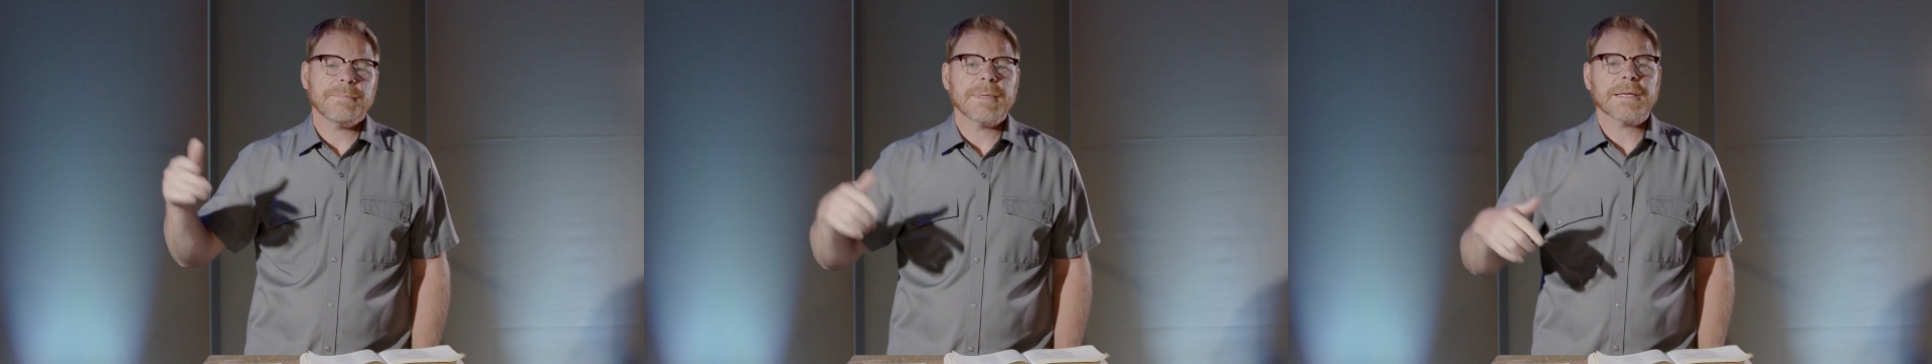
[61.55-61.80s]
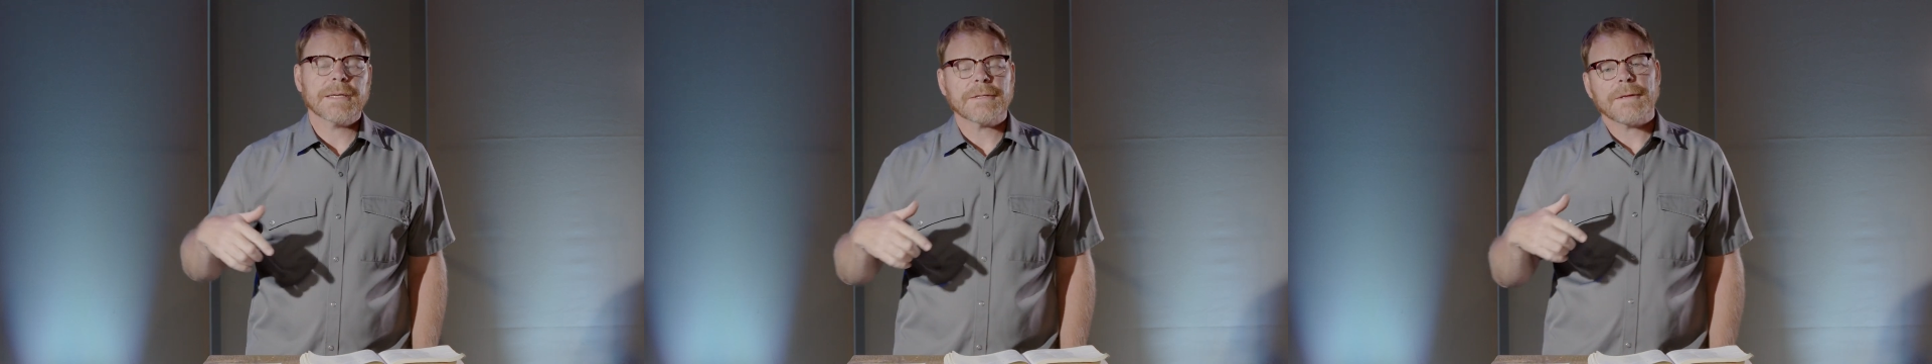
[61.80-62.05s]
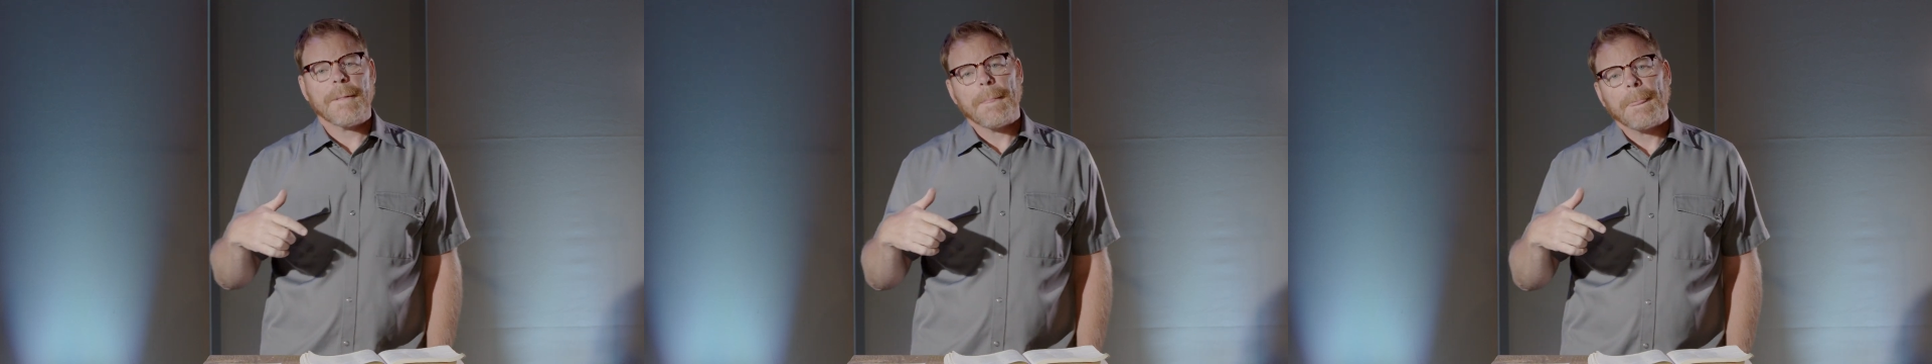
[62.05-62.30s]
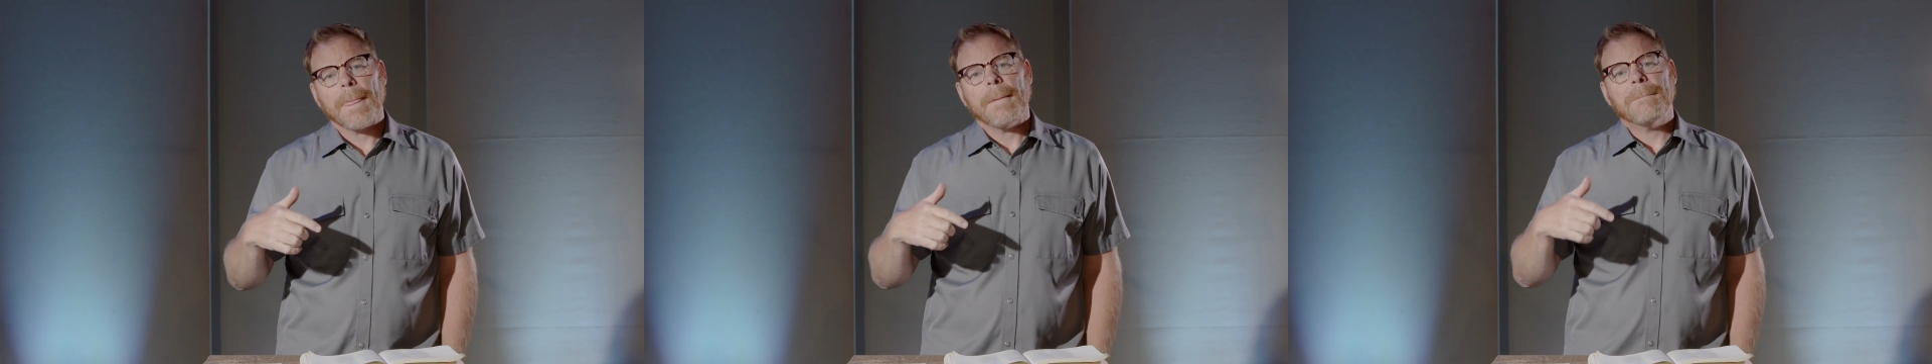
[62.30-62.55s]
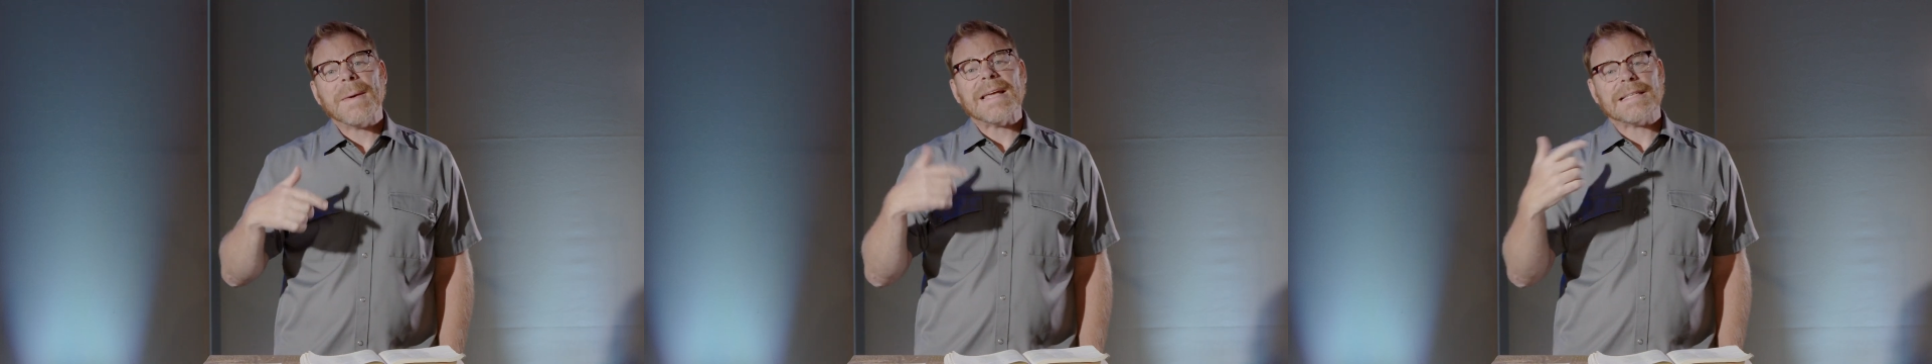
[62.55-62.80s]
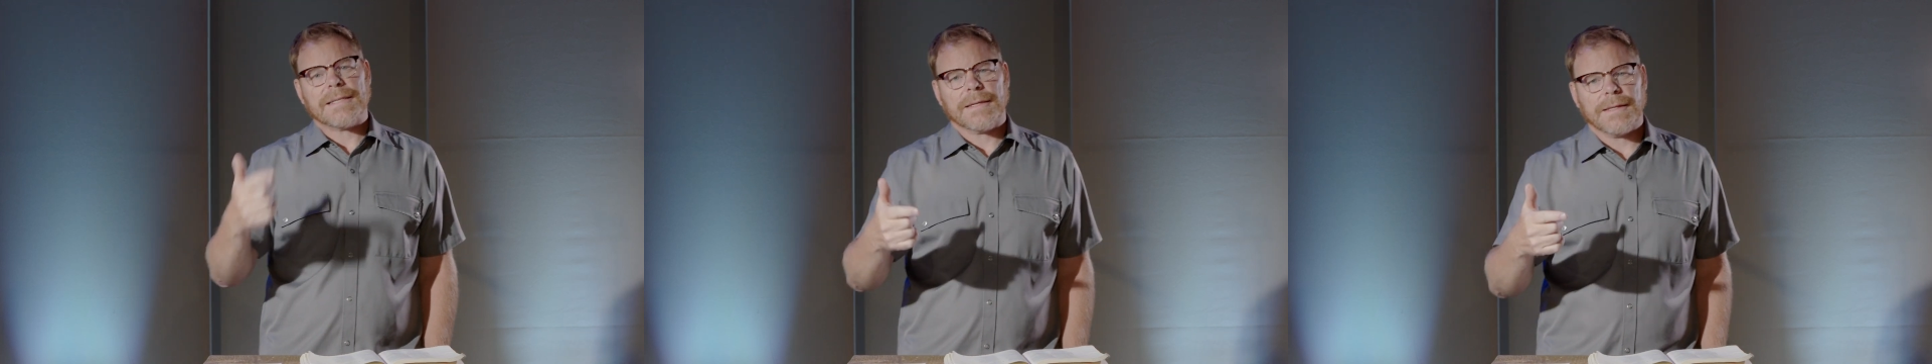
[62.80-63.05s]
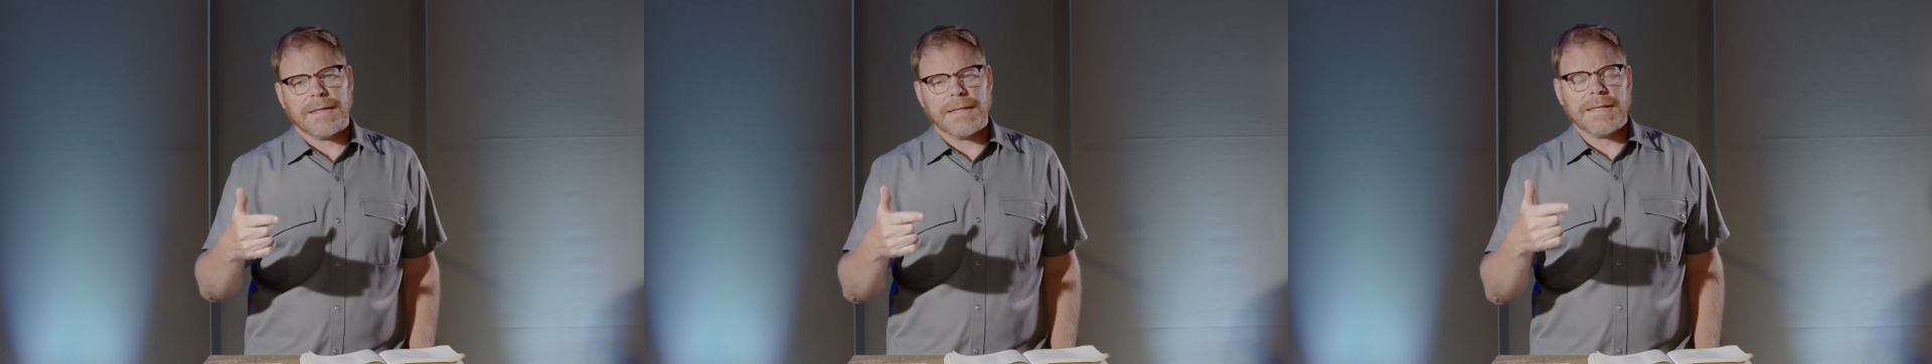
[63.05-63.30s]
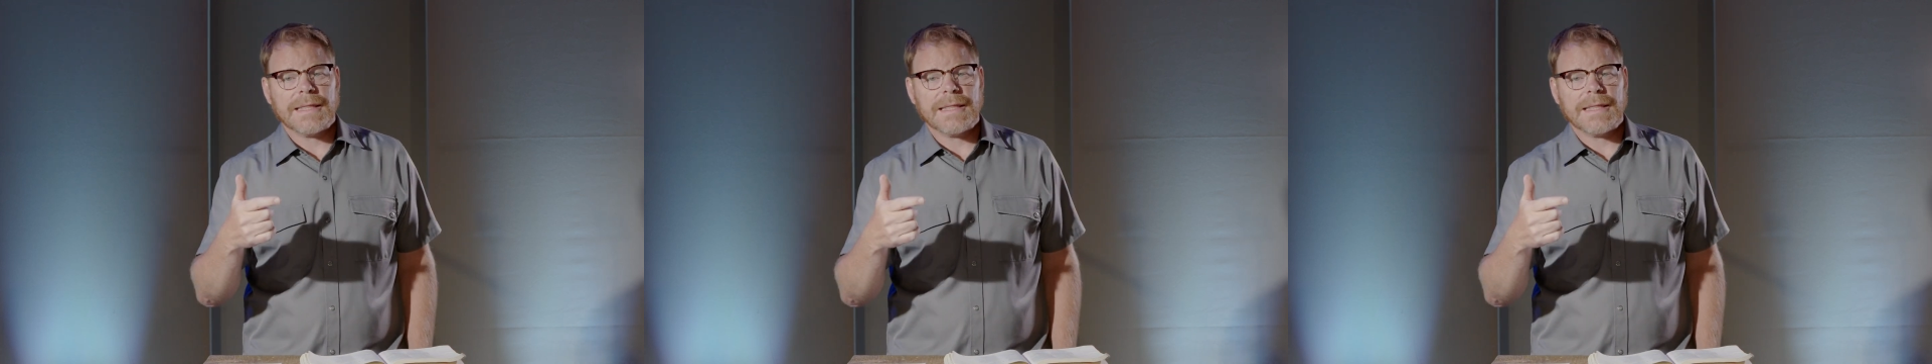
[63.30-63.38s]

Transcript: Because basically the